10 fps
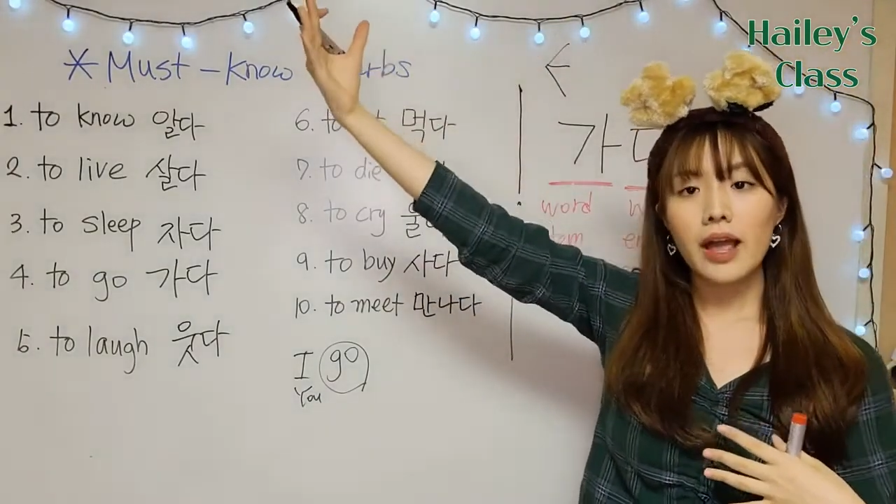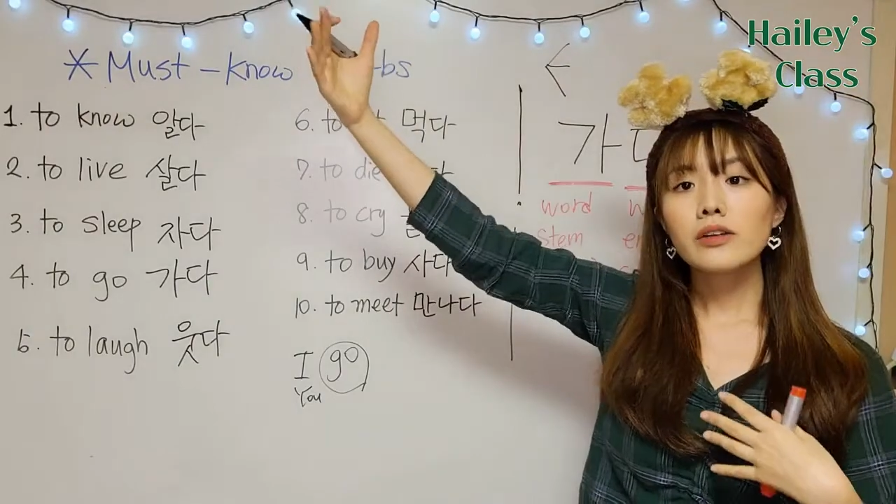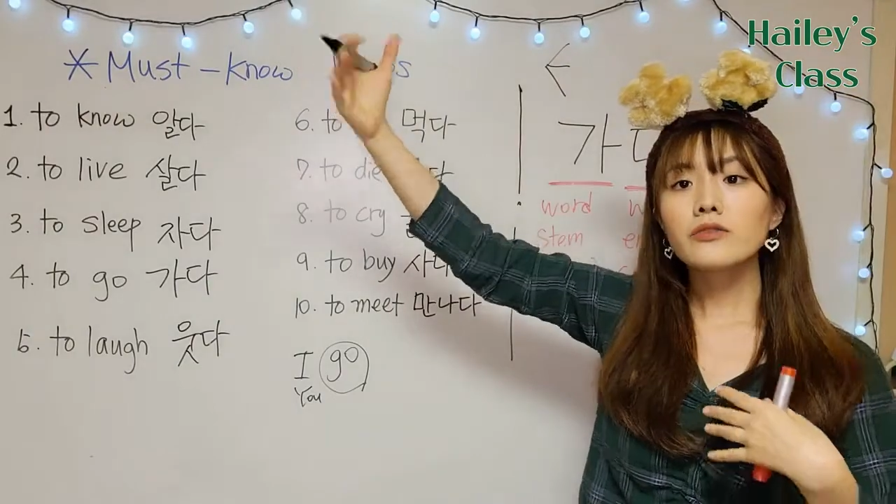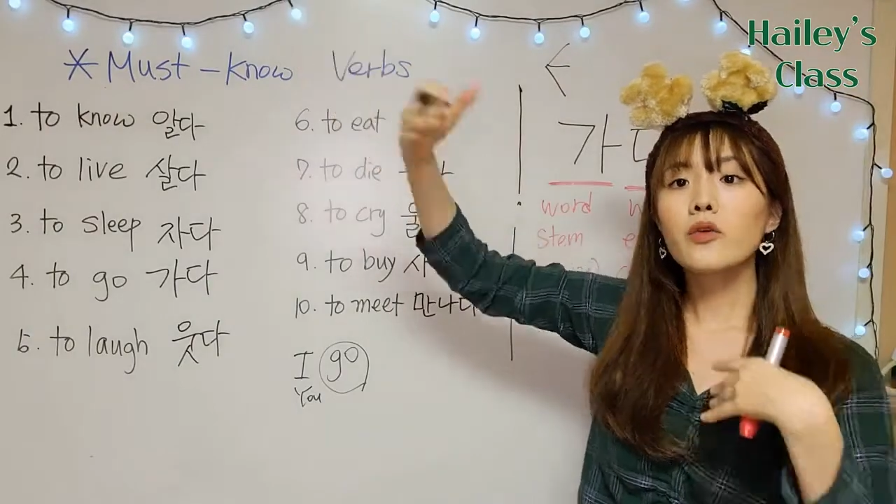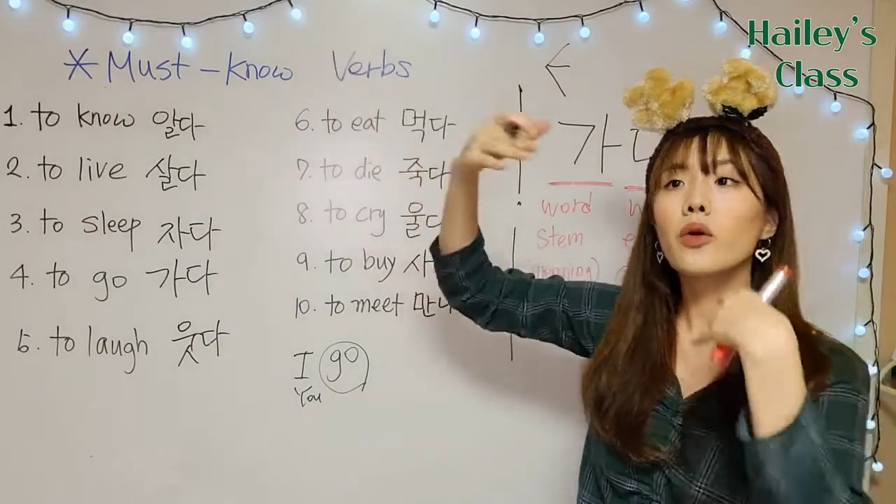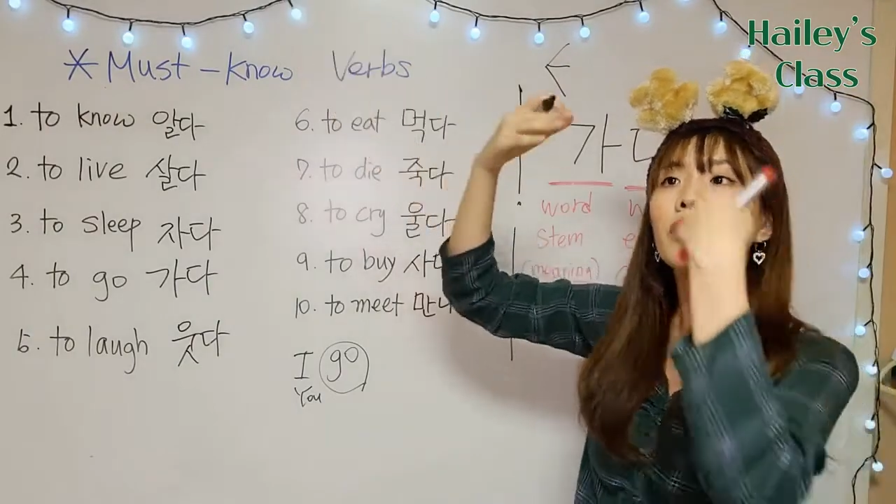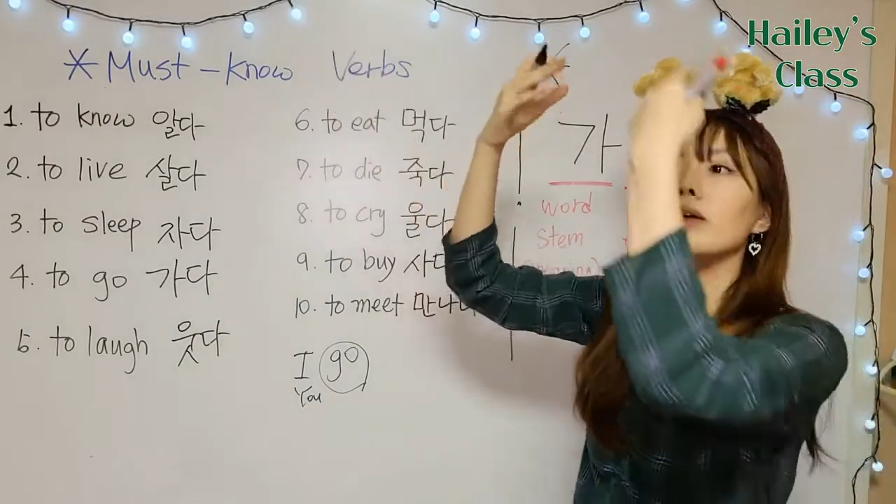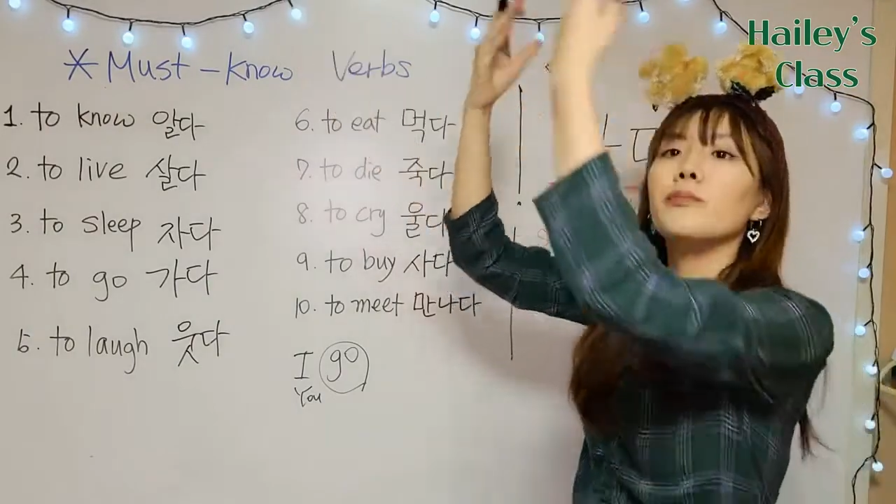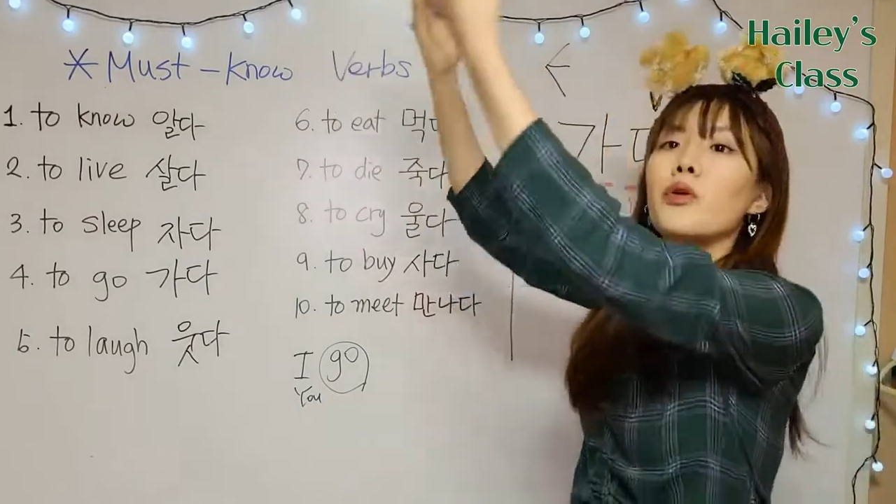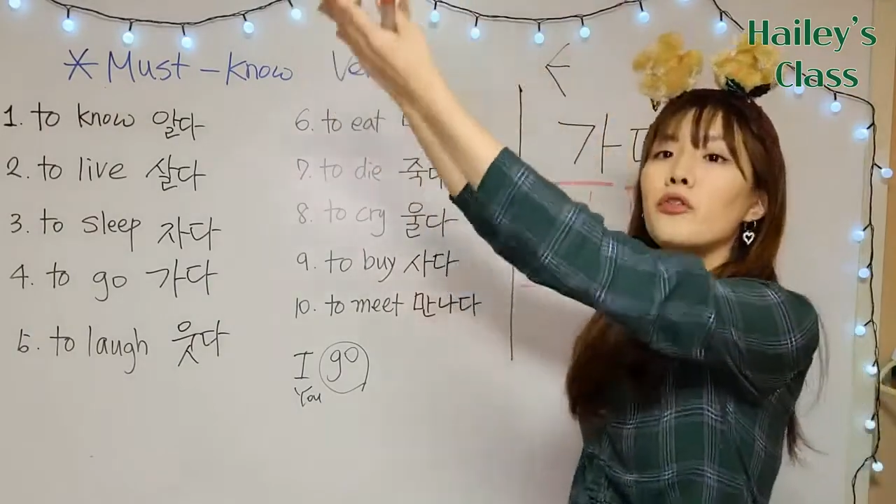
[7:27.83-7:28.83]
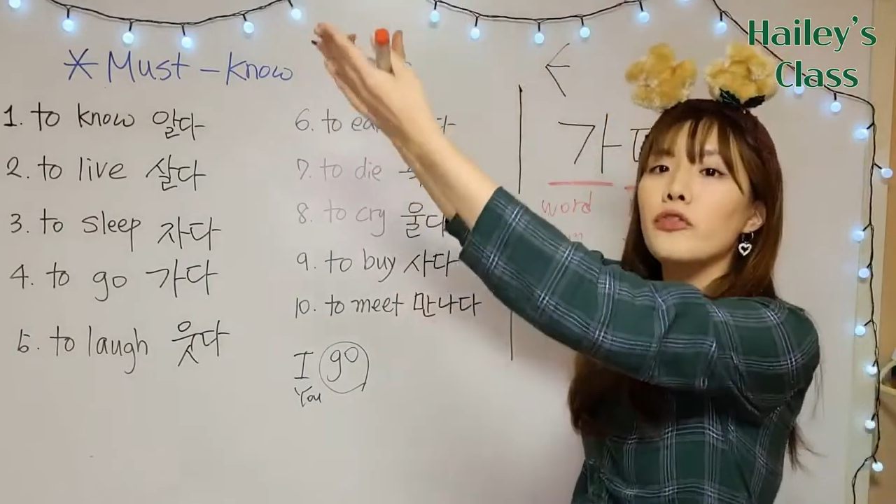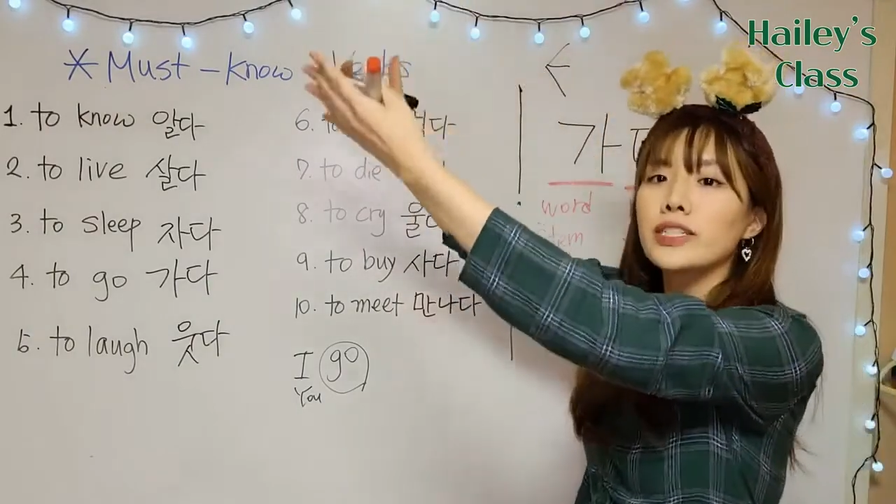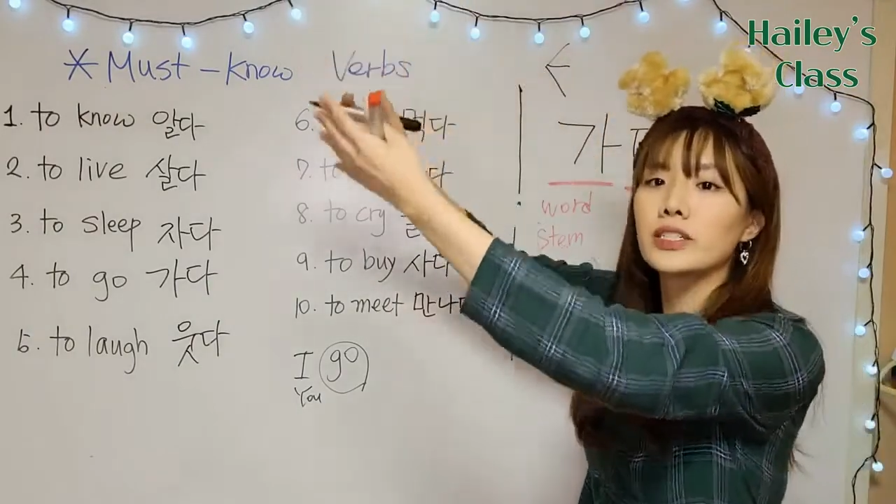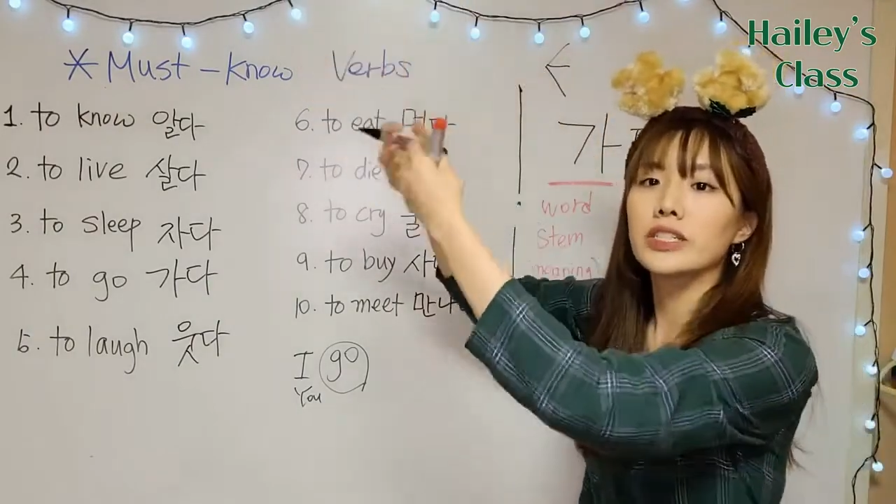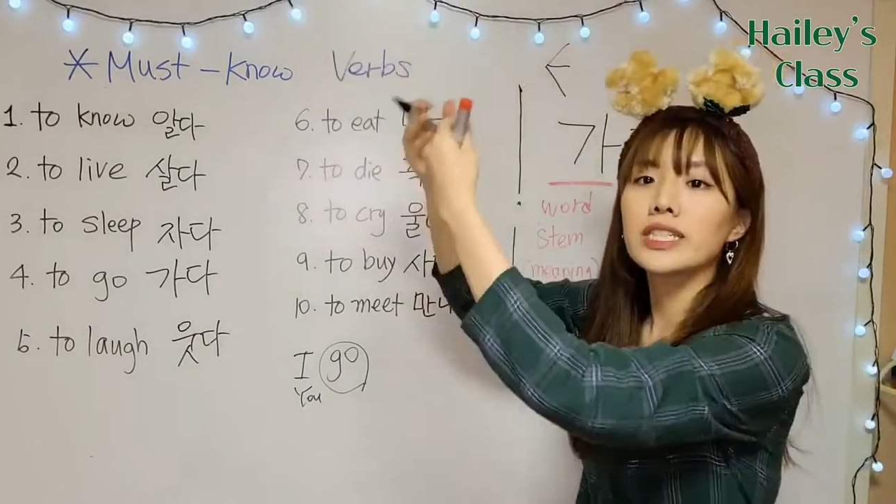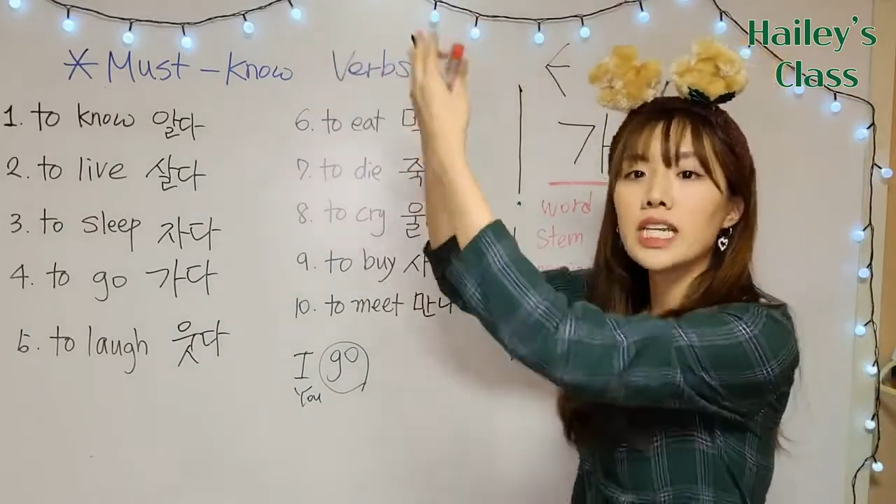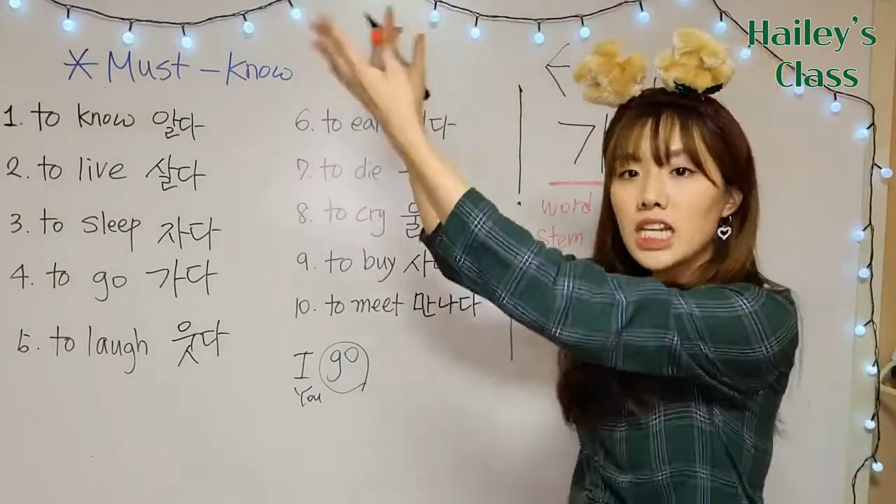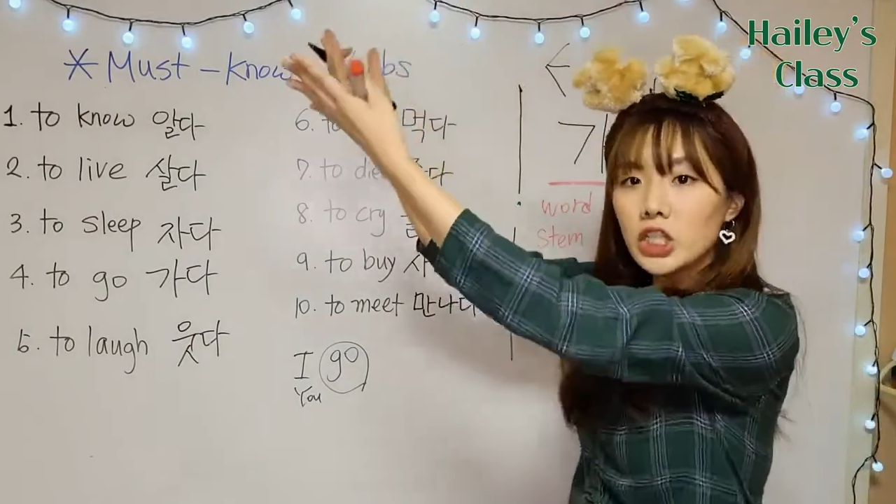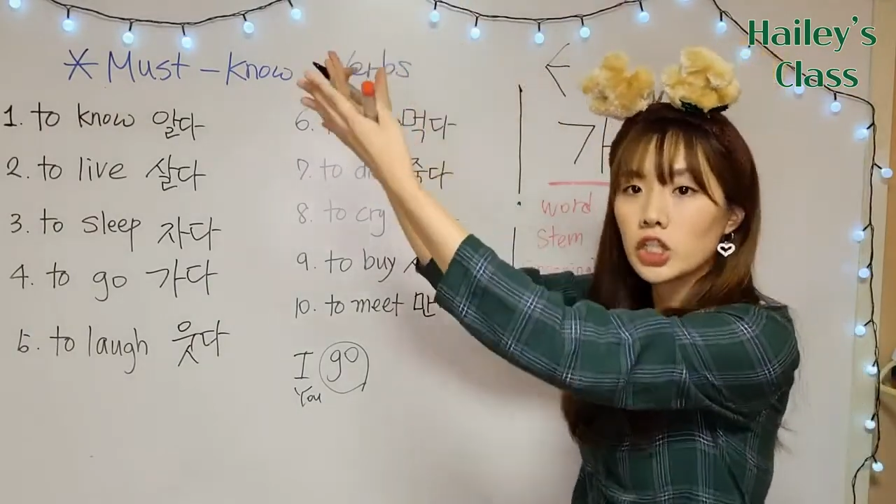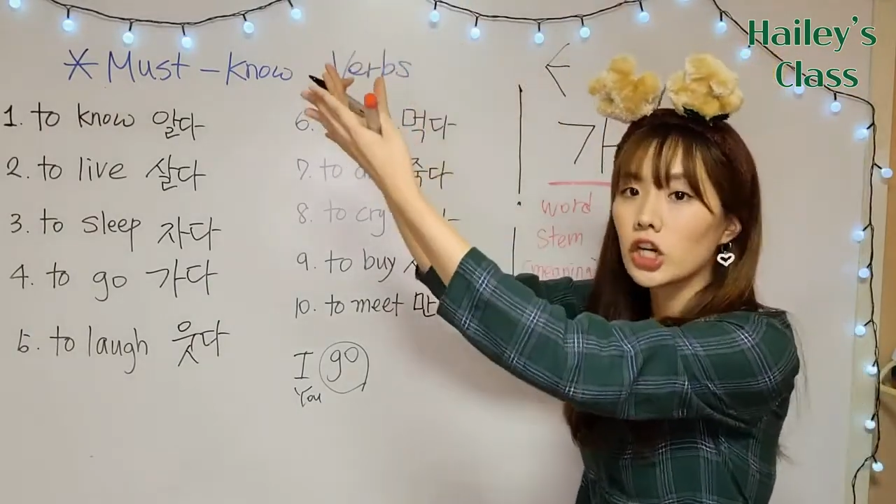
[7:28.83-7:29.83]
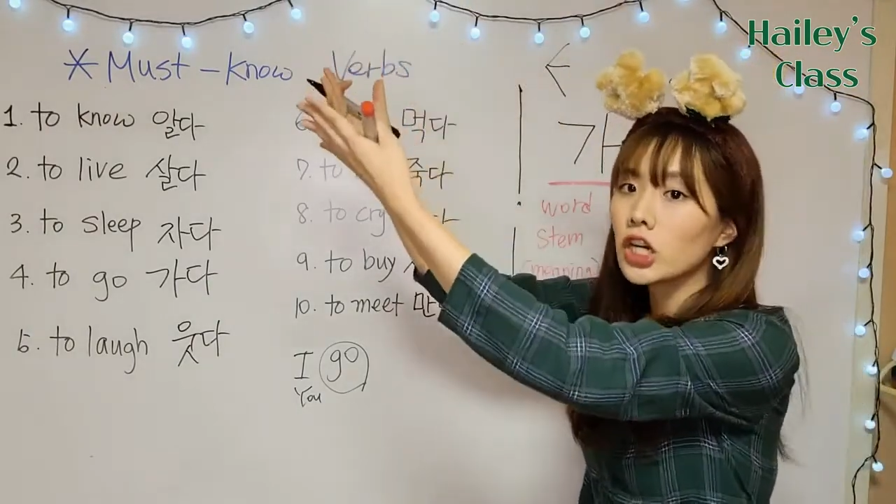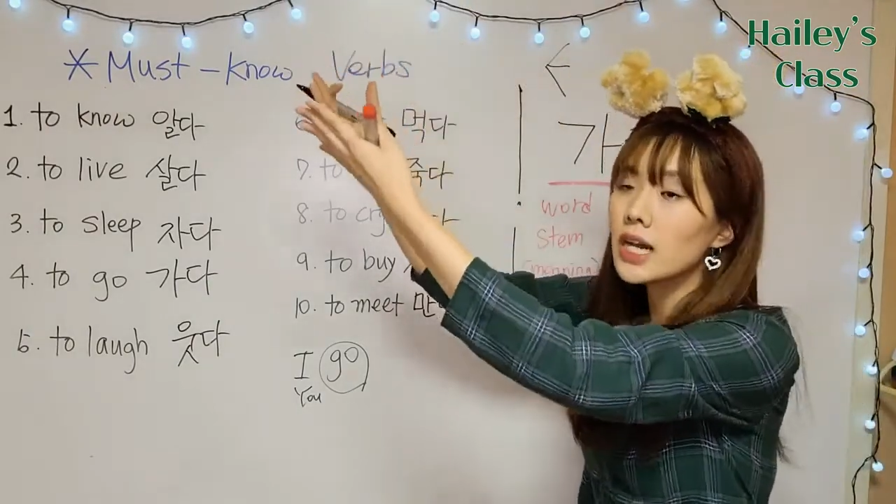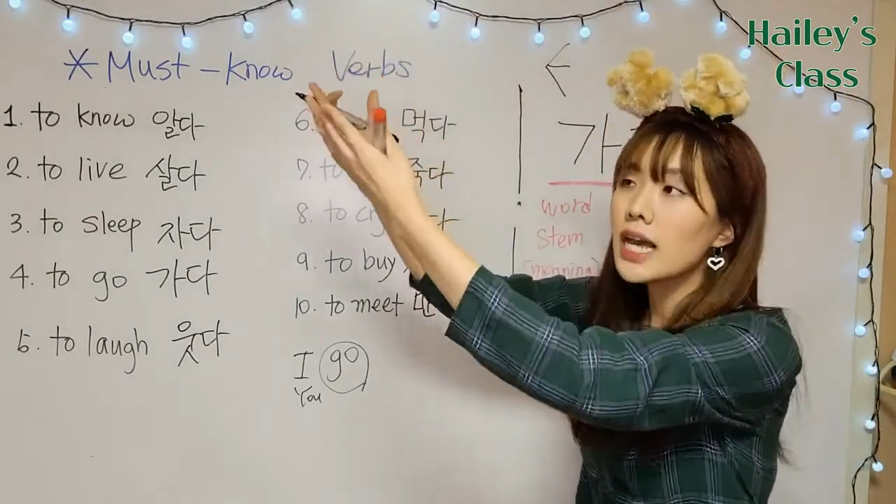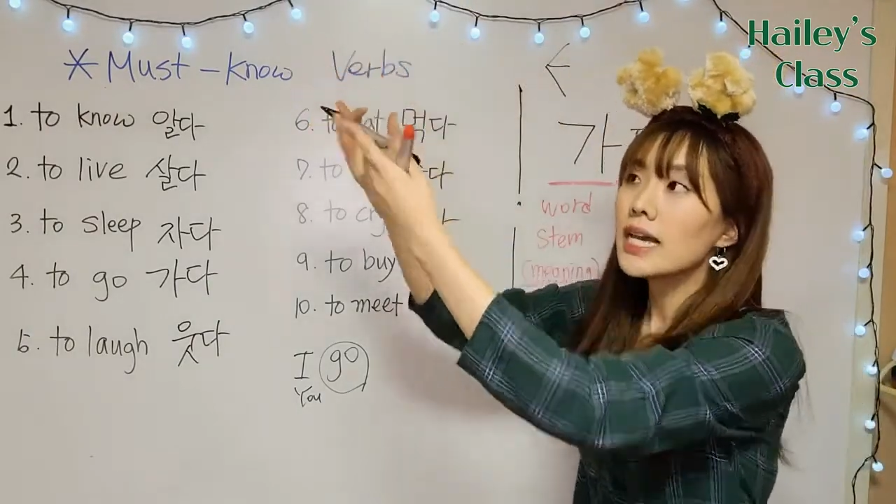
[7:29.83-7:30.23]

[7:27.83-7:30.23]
for the professor, teacher,